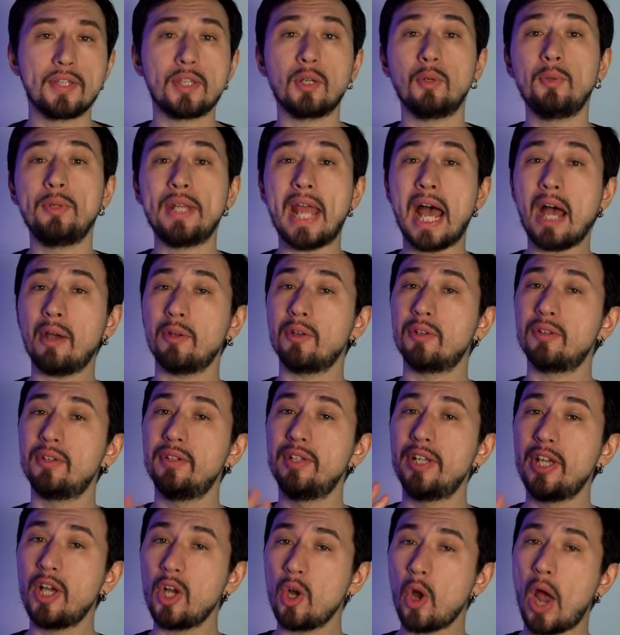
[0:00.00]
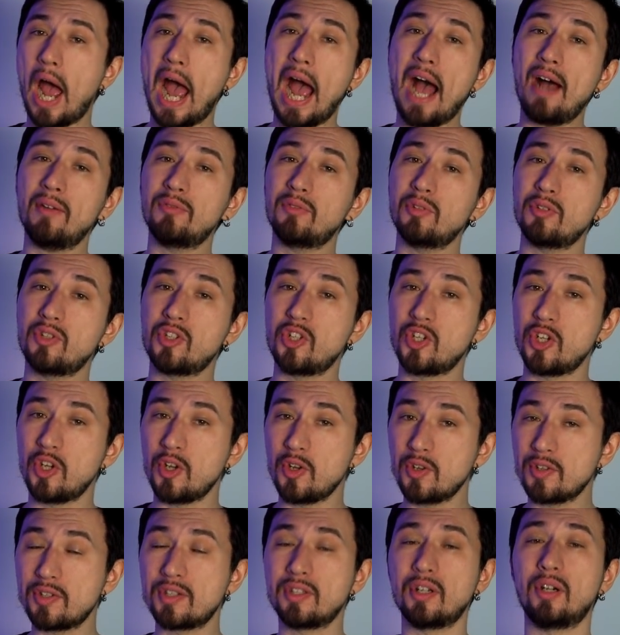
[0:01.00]
So now you know how to
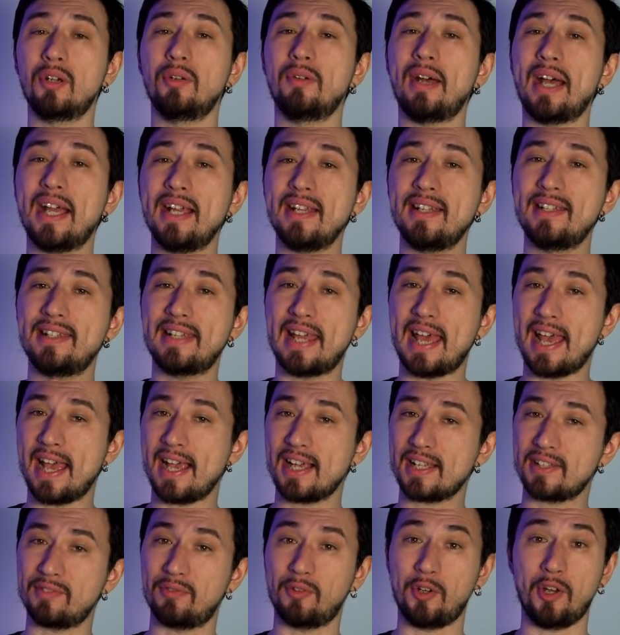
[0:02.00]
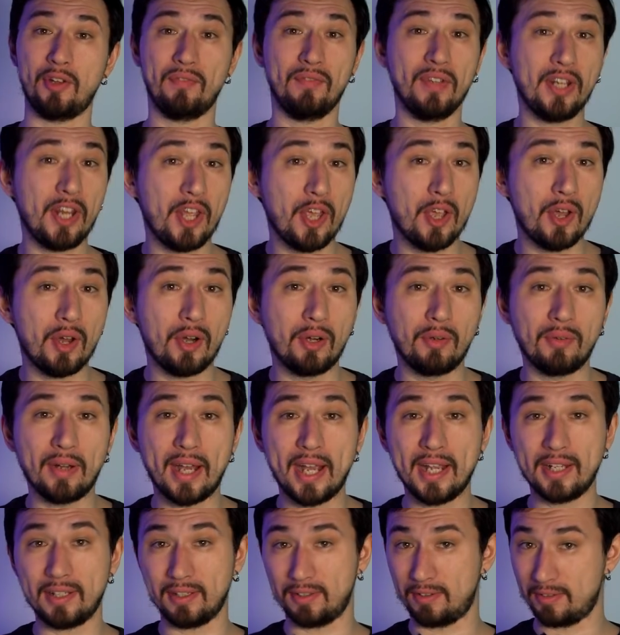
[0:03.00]
choose the right tags for your video,
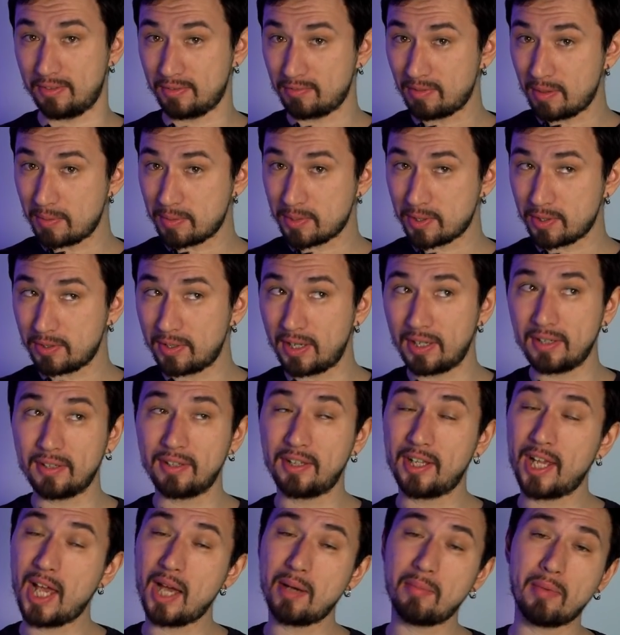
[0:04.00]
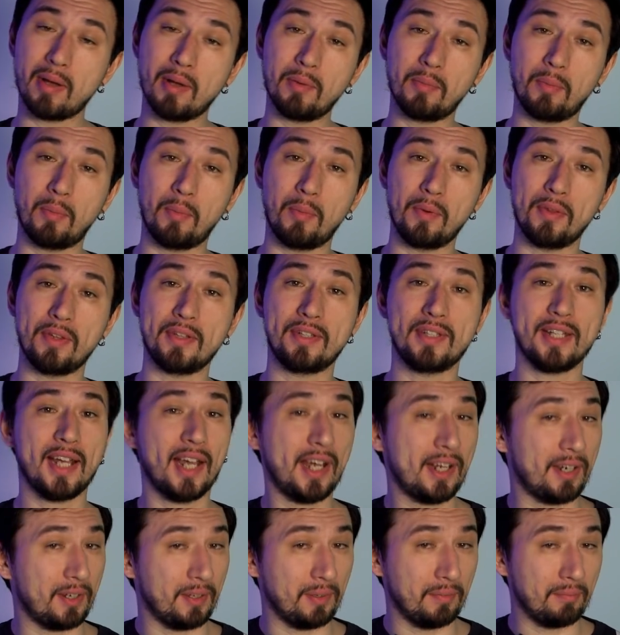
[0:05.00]
write a description, and come up with a
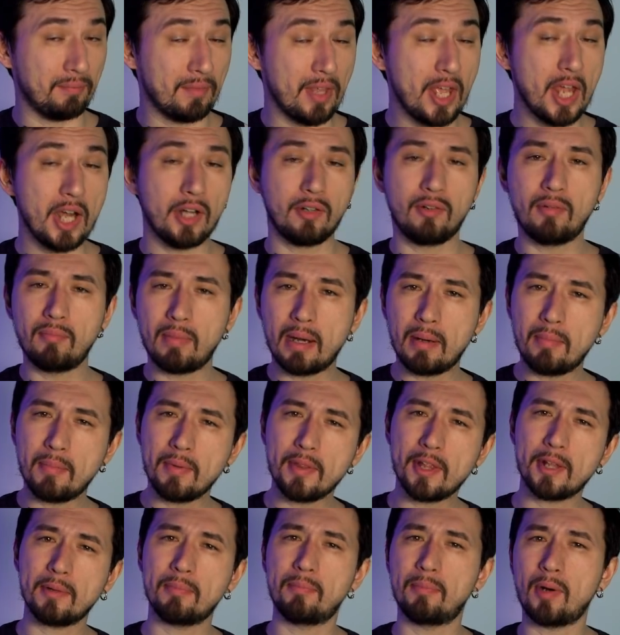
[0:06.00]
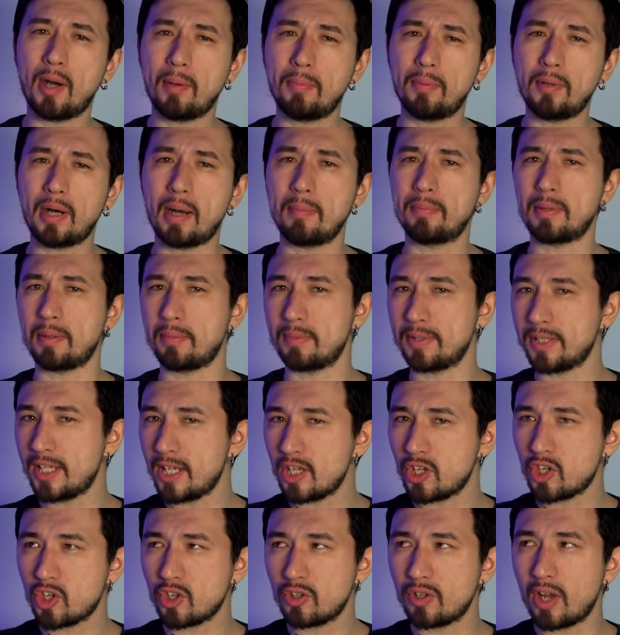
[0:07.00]
title. Remember that proper
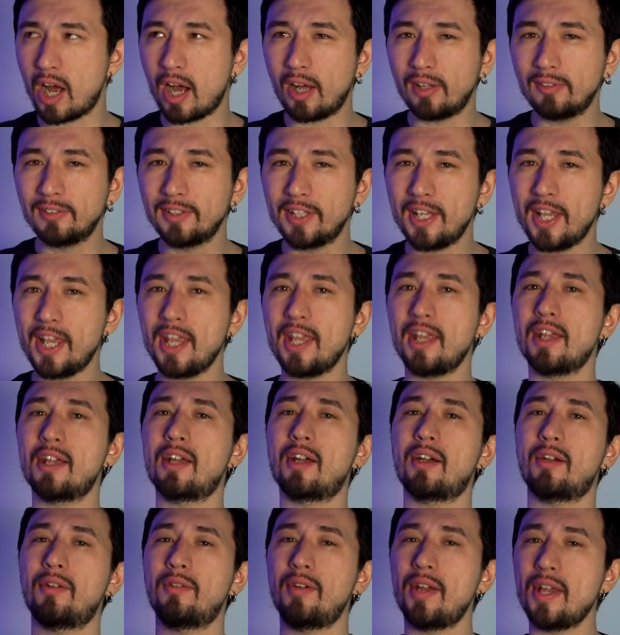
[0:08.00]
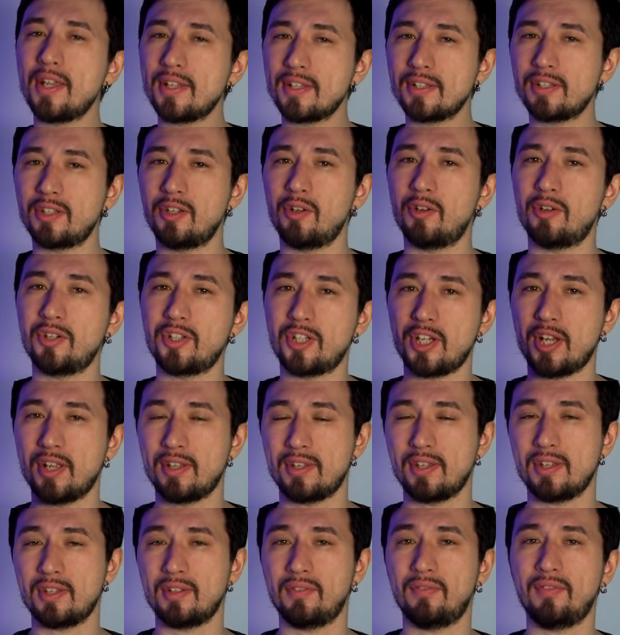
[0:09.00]
optimization only increases your
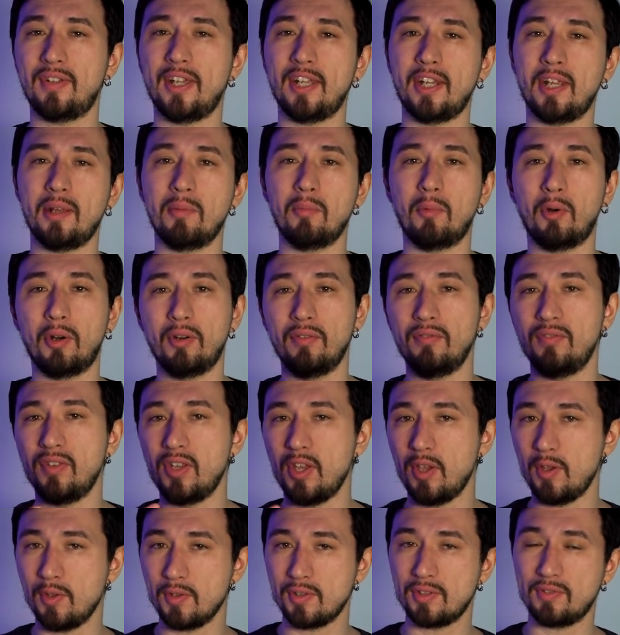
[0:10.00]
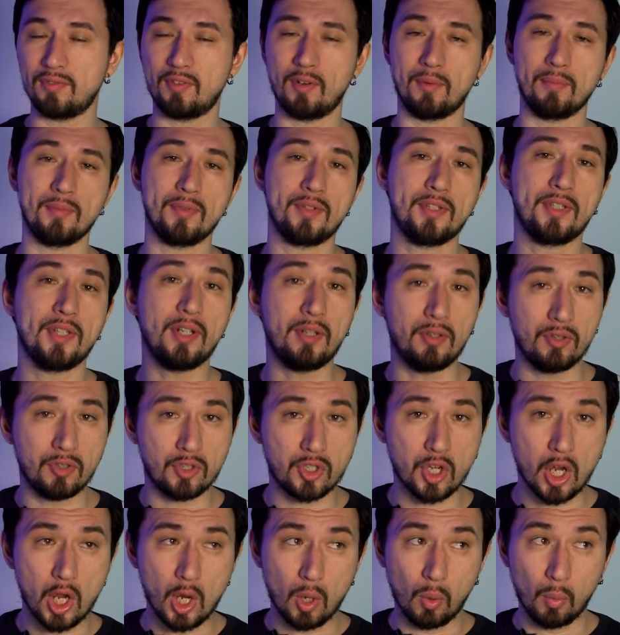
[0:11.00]
chances of getting more views from
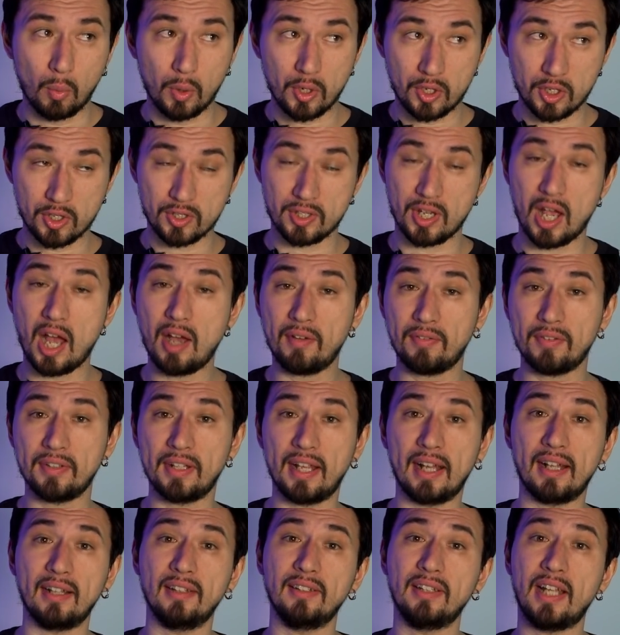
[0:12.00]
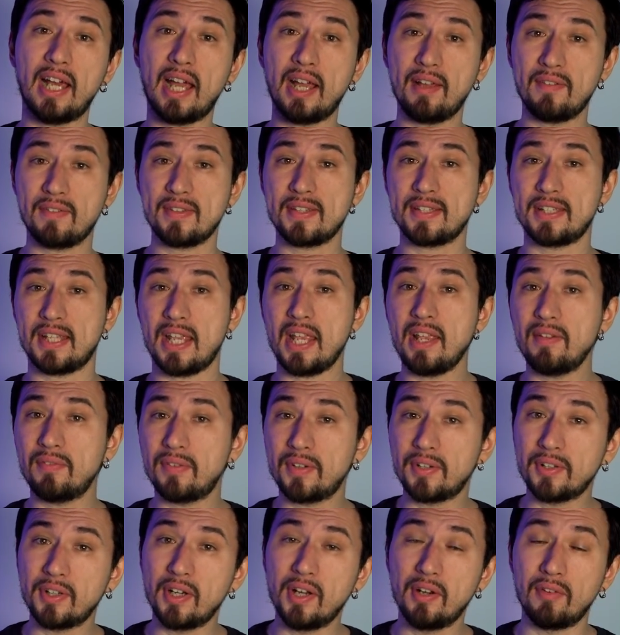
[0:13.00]
search, which is often a
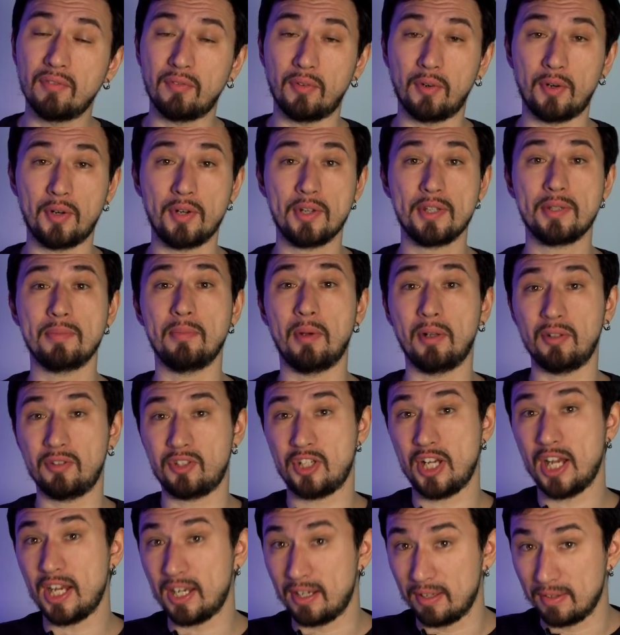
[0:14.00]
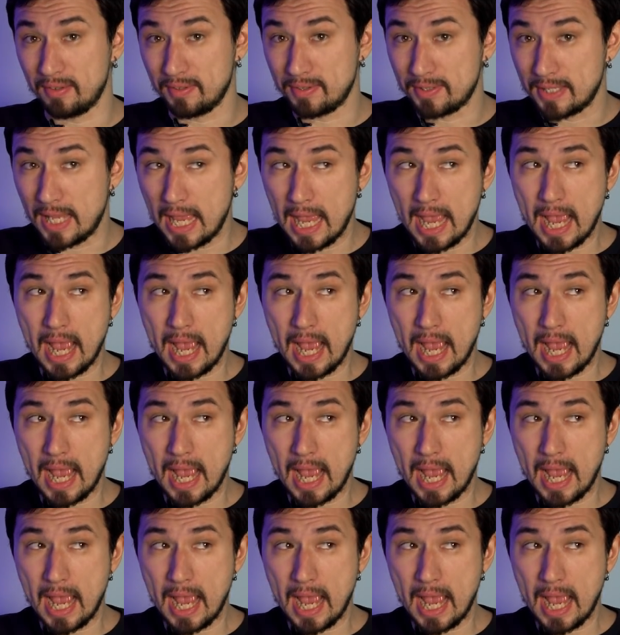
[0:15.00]
lifesaver for small channels.